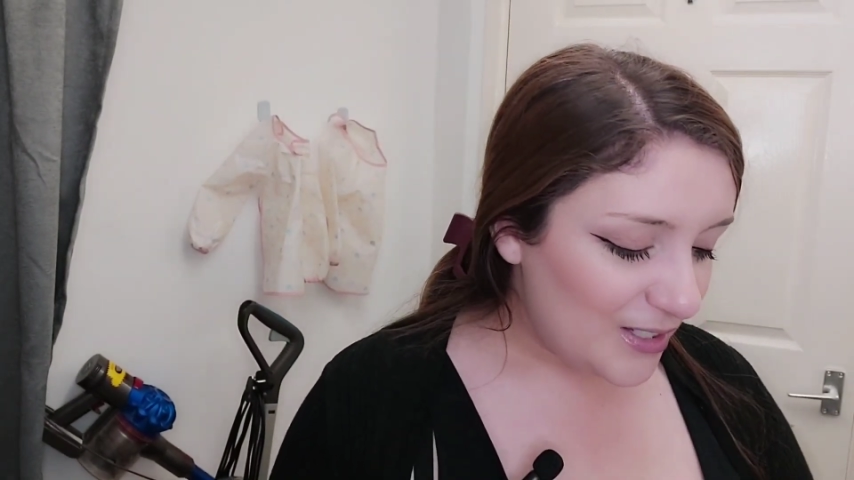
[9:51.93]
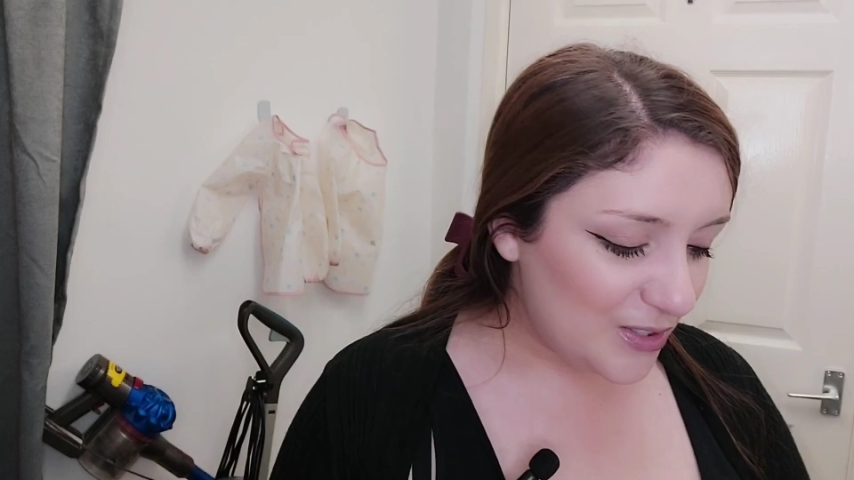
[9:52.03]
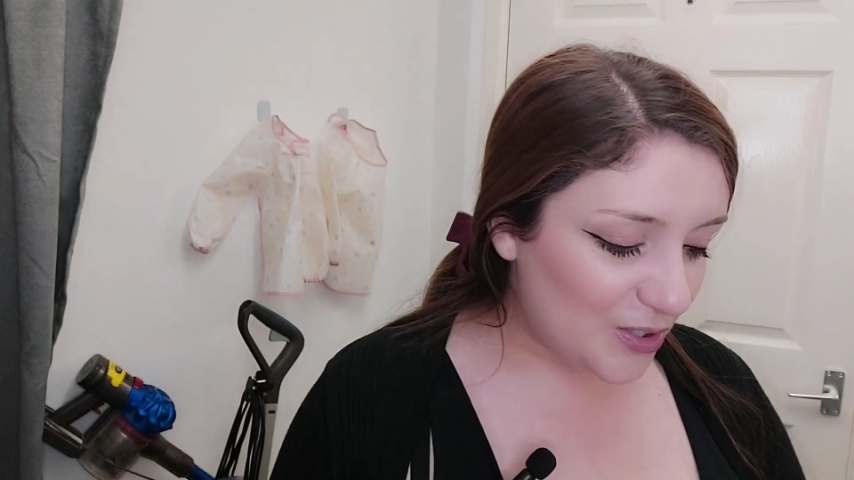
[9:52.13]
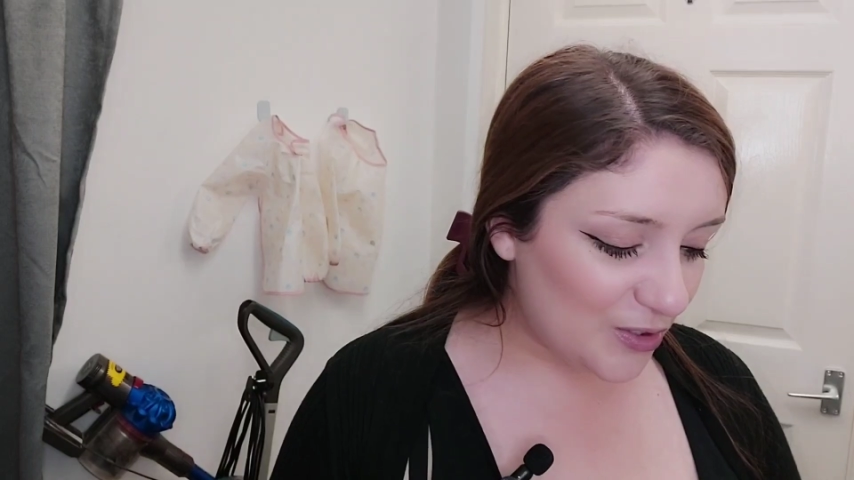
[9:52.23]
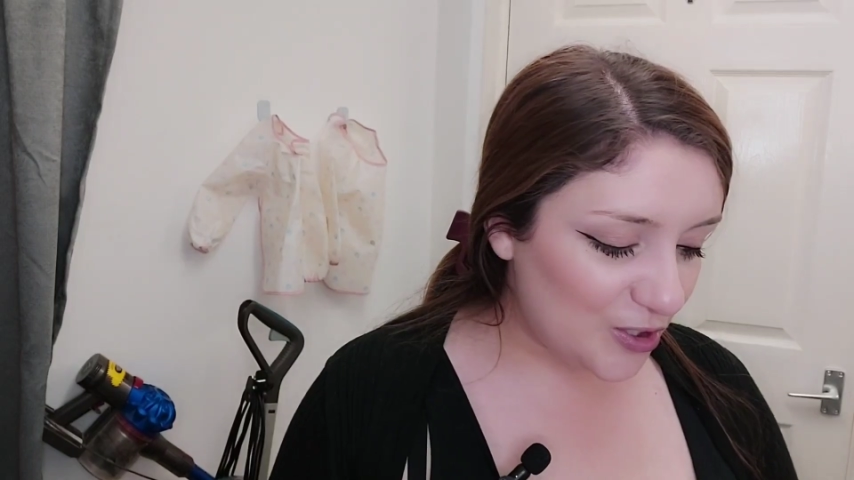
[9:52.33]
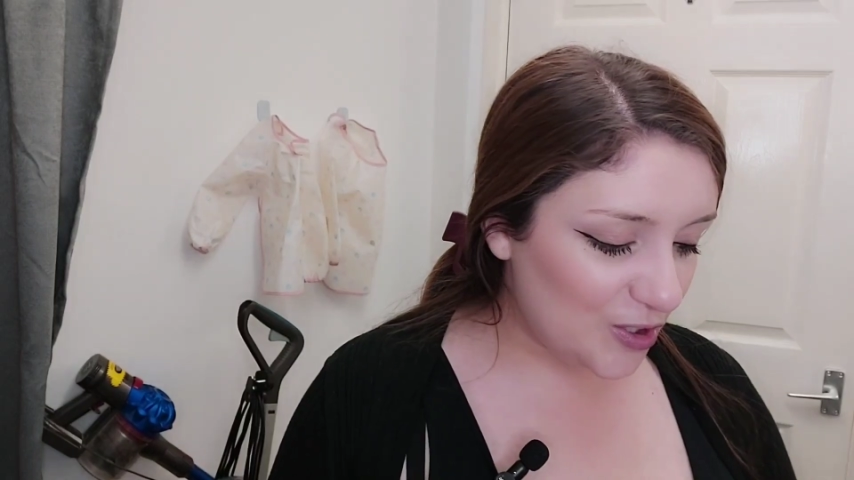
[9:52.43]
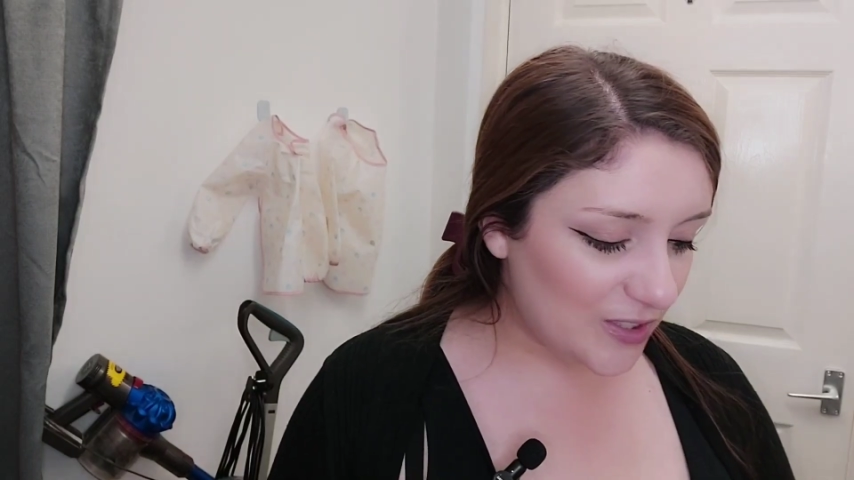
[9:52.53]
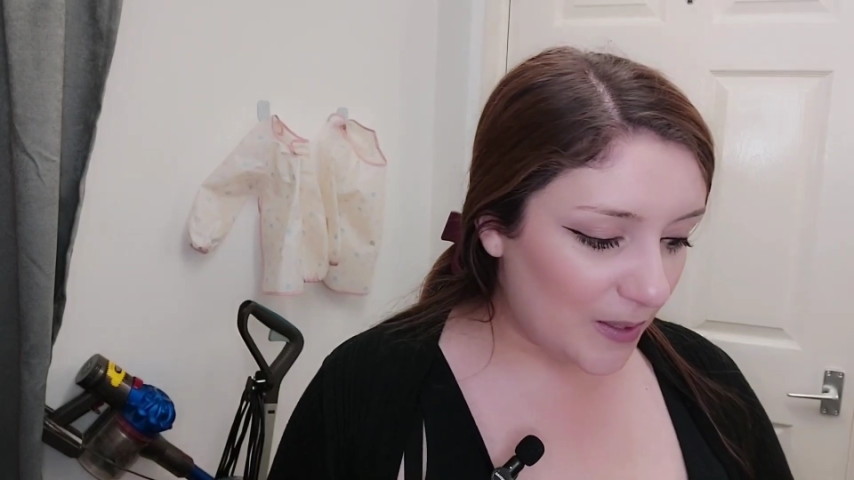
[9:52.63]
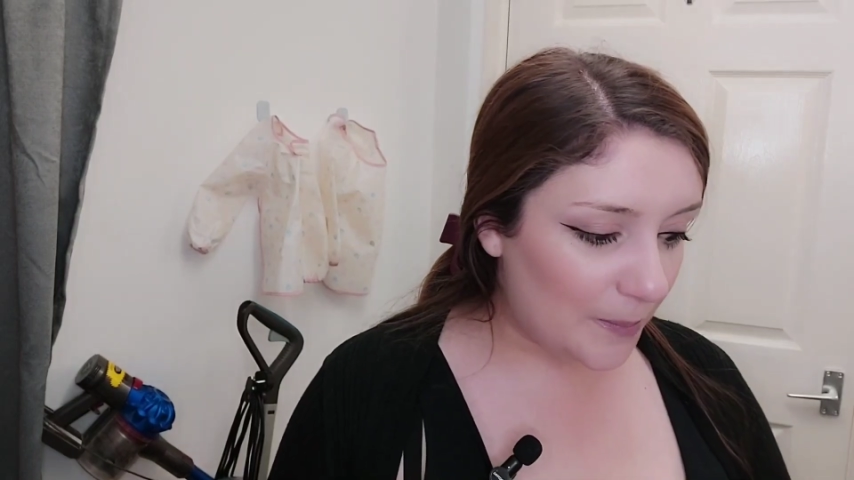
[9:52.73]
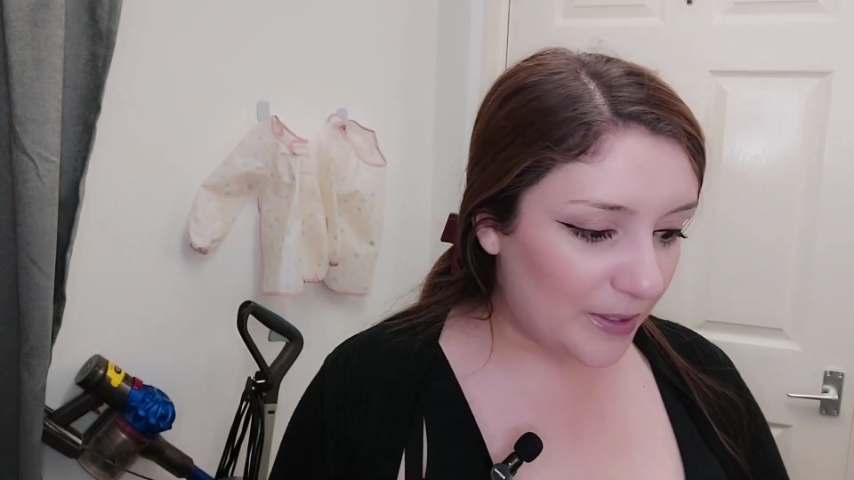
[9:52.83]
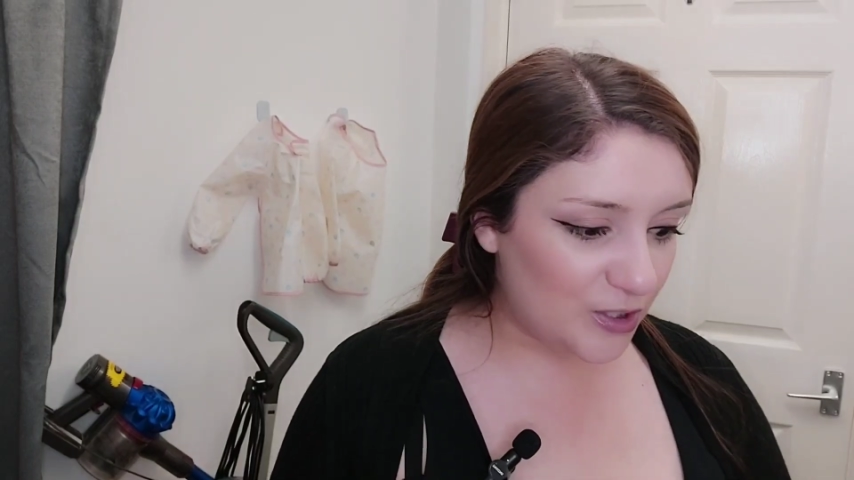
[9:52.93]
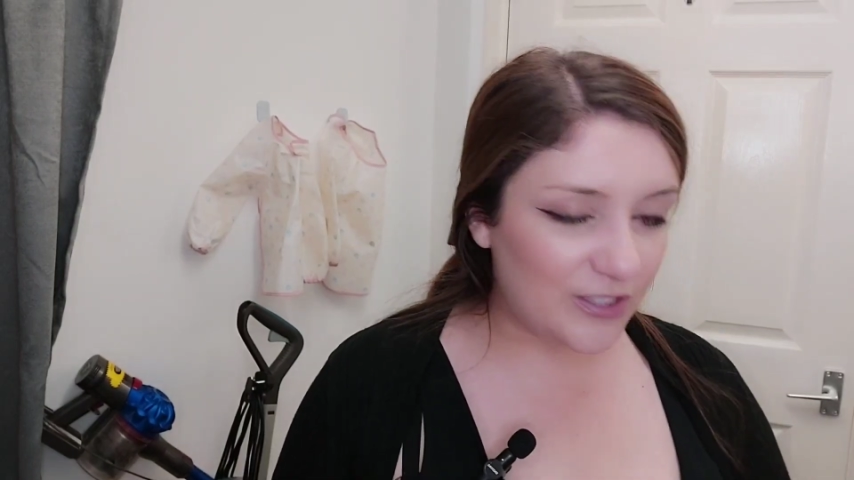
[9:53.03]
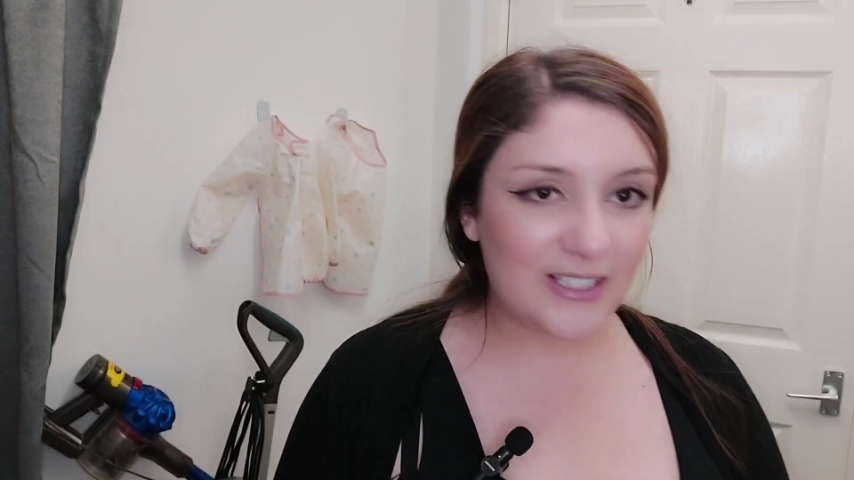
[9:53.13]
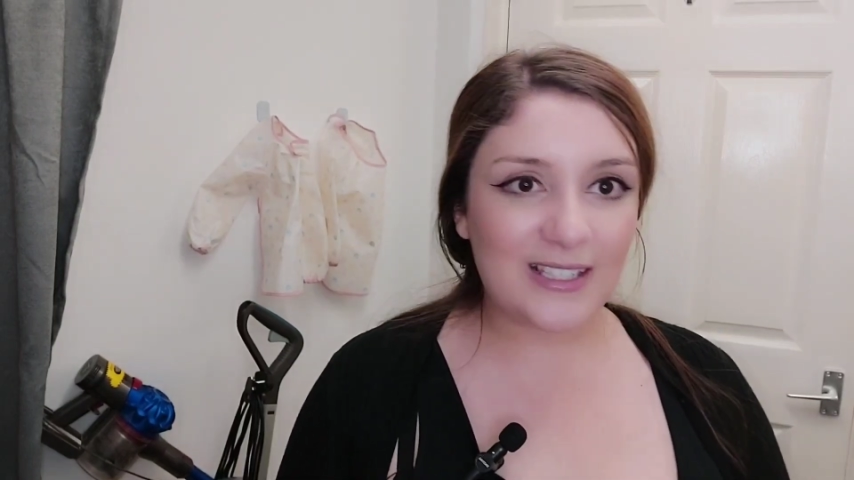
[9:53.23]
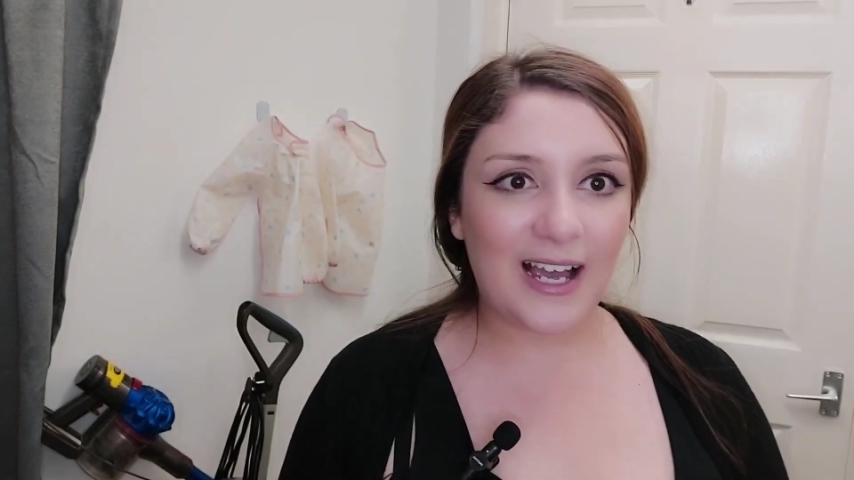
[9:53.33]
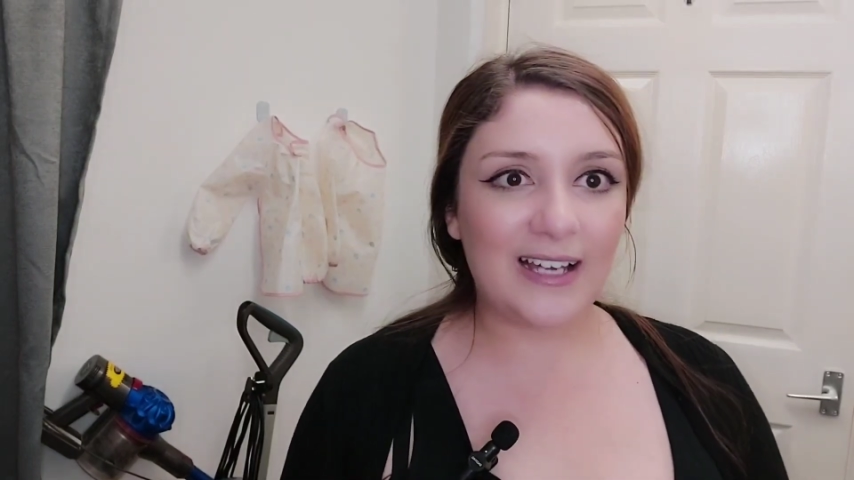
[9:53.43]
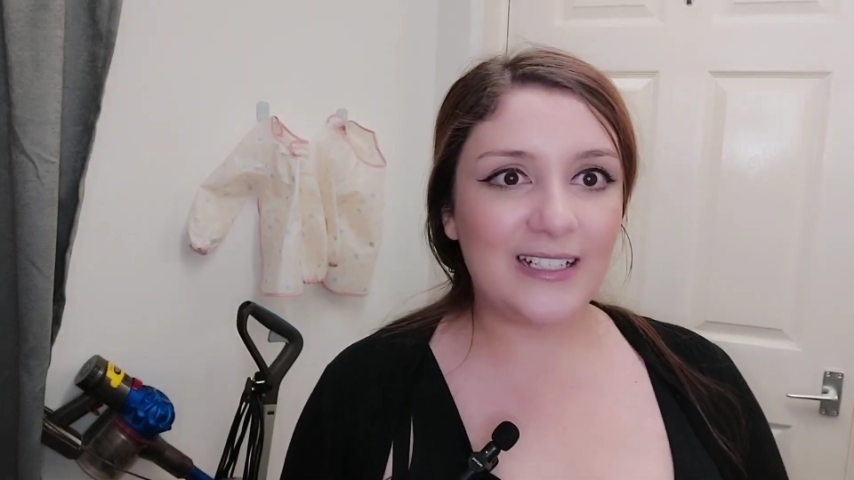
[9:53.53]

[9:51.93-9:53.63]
So she just started punching this guy,